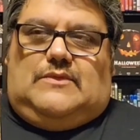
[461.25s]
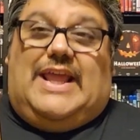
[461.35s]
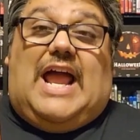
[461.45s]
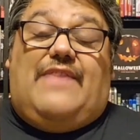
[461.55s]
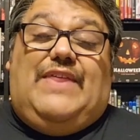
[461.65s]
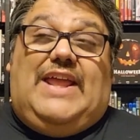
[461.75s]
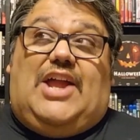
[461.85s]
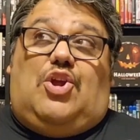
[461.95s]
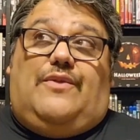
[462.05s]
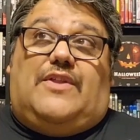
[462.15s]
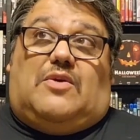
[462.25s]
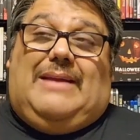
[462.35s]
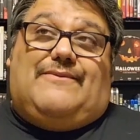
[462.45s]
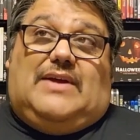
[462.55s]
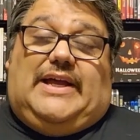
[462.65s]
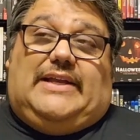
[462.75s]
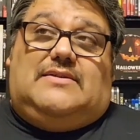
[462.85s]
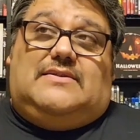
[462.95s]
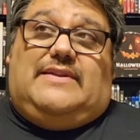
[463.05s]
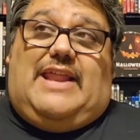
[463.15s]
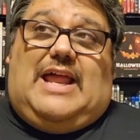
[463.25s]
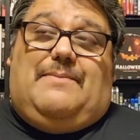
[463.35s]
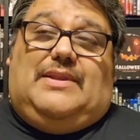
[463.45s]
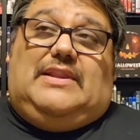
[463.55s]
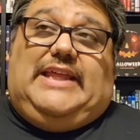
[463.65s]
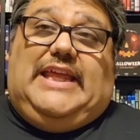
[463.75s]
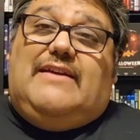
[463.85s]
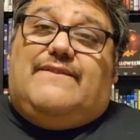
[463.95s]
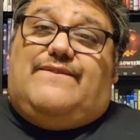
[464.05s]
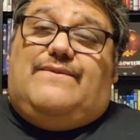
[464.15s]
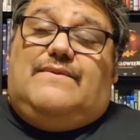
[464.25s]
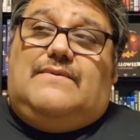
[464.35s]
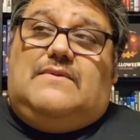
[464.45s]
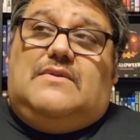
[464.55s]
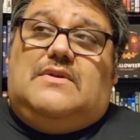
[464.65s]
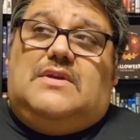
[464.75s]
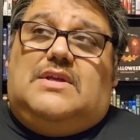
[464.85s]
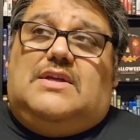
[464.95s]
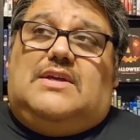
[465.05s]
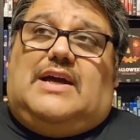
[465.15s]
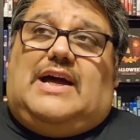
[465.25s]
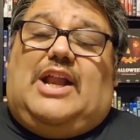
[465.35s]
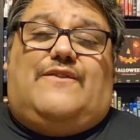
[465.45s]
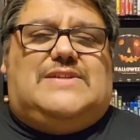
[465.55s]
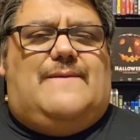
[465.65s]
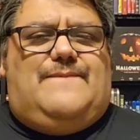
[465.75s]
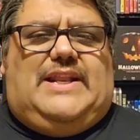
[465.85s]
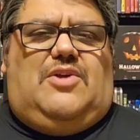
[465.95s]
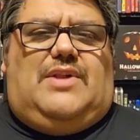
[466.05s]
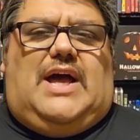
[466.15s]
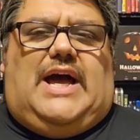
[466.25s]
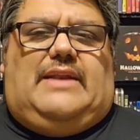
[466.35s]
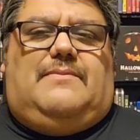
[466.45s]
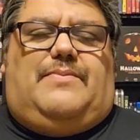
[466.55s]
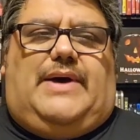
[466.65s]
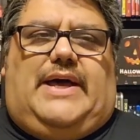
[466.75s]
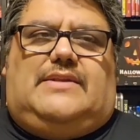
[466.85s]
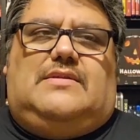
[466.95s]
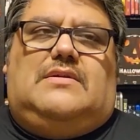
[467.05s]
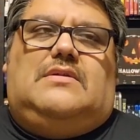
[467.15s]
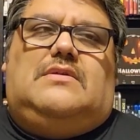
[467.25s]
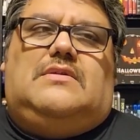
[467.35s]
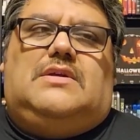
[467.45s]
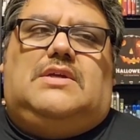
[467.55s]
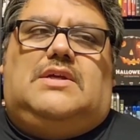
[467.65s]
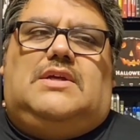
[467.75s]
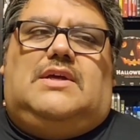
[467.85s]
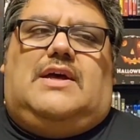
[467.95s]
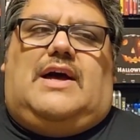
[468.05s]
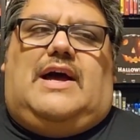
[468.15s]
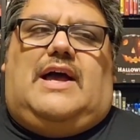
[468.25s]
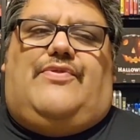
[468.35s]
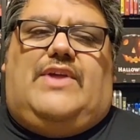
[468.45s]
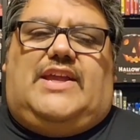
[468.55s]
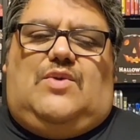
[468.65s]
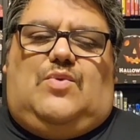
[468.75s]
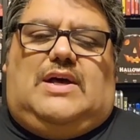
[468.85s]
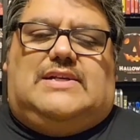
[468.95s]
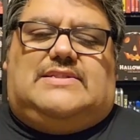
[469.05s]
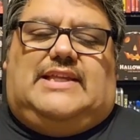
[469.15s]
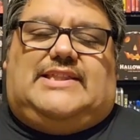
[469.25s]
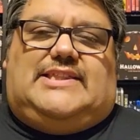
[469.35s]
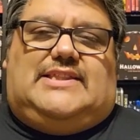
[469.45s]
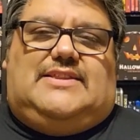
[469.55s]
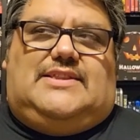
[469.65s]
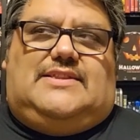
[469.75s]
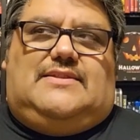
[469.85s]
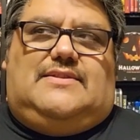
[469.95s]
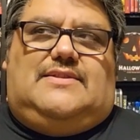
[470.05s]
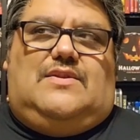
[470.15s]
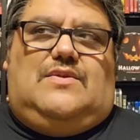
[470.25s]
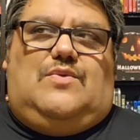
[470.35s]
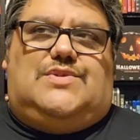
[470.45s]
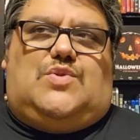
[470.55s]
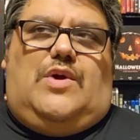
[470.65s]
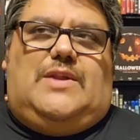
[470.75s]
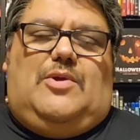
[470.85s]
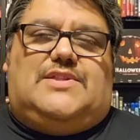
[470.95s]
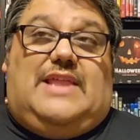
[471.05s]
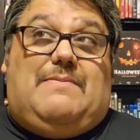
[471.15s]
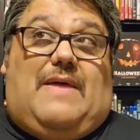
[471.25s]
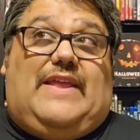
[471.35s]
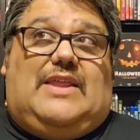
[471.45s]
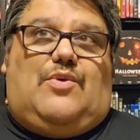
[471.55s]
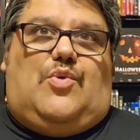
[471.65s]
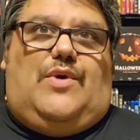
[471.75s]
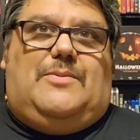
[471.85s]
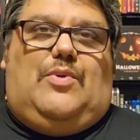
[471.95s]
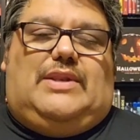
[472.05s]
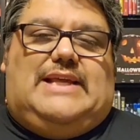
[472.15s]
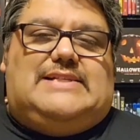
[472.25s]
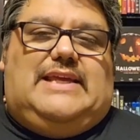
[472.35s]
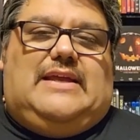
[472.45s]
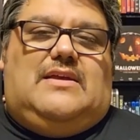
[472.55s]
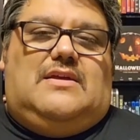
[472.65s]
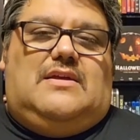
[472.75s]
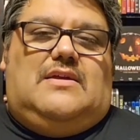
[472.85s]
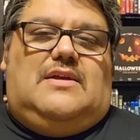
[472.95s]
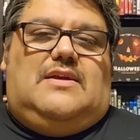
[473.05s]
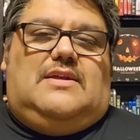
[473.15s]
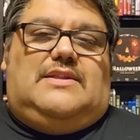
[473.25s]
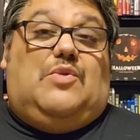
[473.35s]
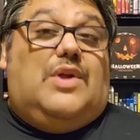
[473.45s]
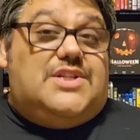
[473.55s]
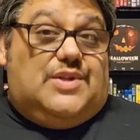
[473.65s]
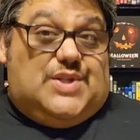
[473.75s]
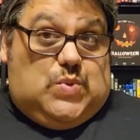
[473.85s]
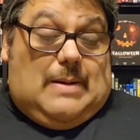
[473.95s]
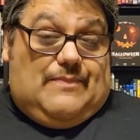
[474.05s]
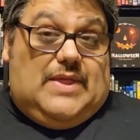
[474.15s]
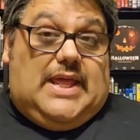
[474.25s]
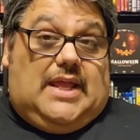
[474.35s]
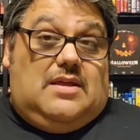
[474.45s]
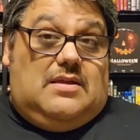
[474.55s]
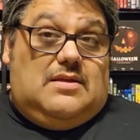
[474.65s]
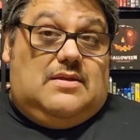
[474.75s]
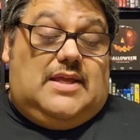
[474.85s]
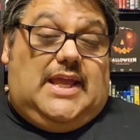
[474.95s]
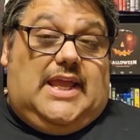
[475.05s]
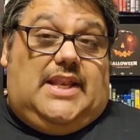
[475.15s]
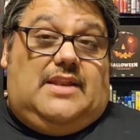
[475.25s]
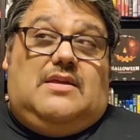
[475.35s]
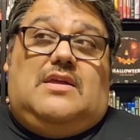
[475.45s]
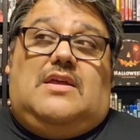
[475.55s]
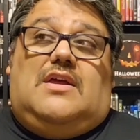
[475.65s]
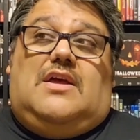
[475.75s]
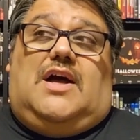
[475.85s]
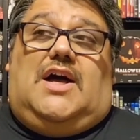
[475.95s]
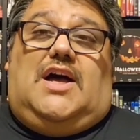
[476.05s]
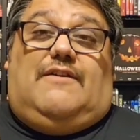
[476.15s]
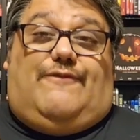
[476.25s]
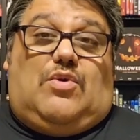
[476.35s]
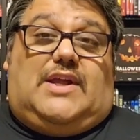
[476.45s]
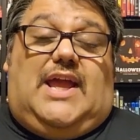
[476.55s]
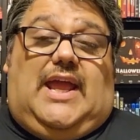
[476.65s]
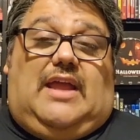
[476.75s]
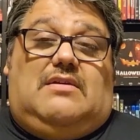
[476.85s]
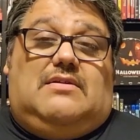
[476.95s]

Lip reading: And I think I heard through the grapevine that I believe, I don't know if it's MVD or not, but I think it was that it was going to be, I think they were going to be releasing the original Swamp Thing in a 4K